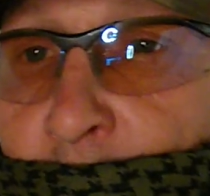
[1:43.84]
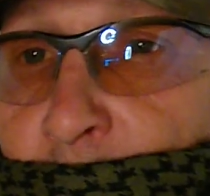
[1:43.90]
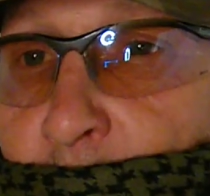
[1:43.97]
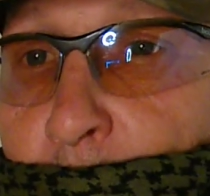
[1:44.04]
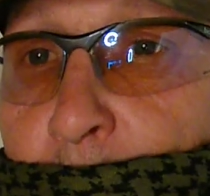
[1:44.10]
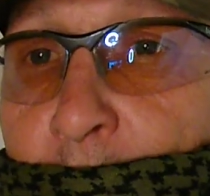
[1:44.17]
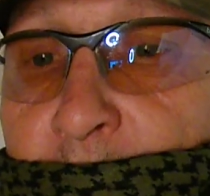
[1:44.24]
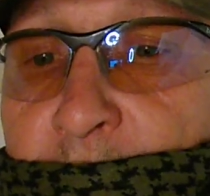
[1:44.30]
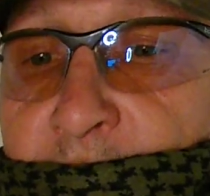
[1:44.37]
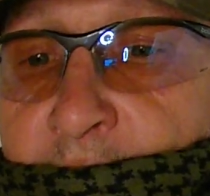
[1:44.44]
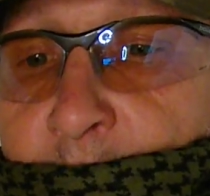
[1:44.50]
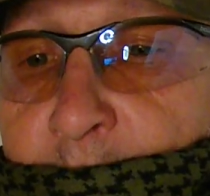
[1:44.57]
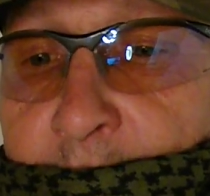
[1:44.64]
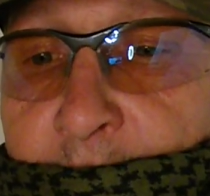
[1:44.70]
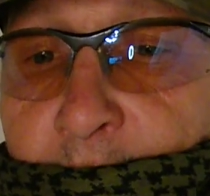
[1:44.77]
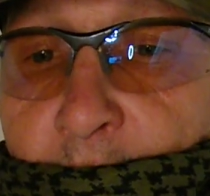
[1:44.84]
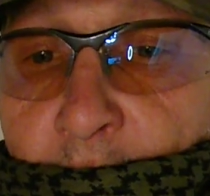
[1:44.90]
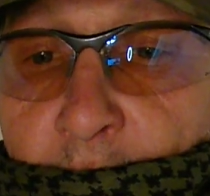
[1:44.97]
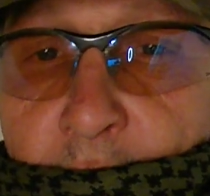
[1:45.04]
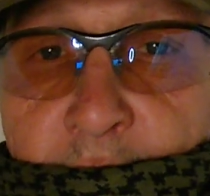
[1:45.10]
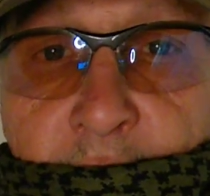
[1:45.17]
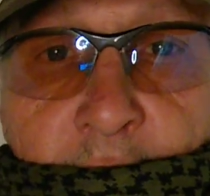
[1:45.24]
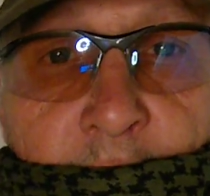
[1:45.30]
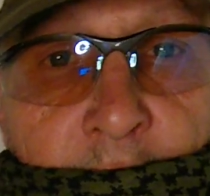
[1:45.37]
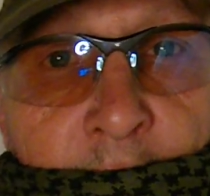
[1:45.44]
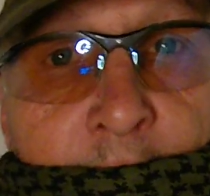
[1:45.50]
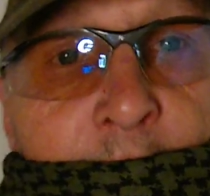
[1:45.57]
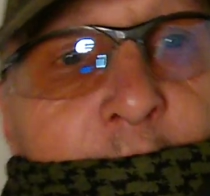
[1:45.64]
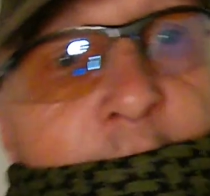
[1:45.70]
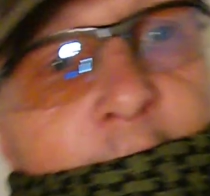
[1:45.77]
it onto semi first,
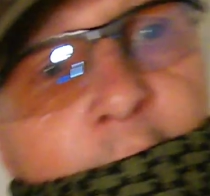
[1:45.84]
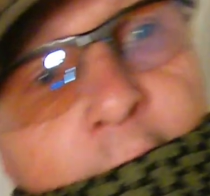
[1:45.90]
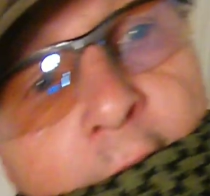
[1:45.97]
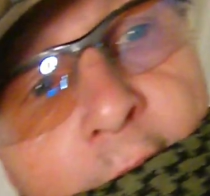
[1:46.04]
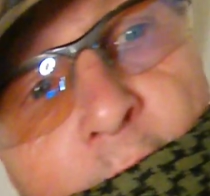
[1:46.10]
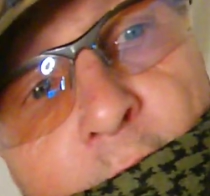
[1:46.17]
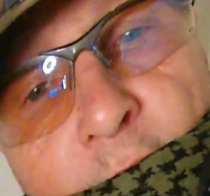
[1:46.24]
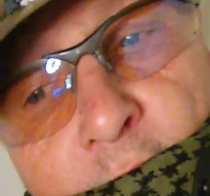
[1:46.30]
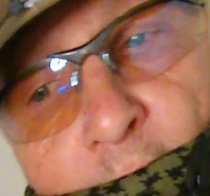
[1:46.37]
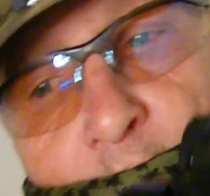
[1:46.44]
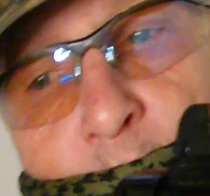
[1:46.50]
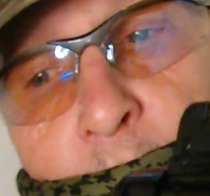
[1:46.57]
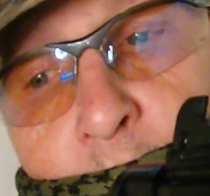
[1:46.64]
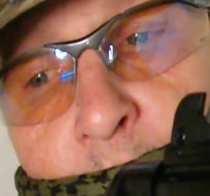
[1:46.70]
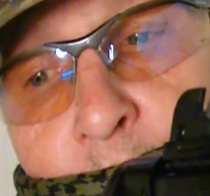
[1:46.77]
and we'll go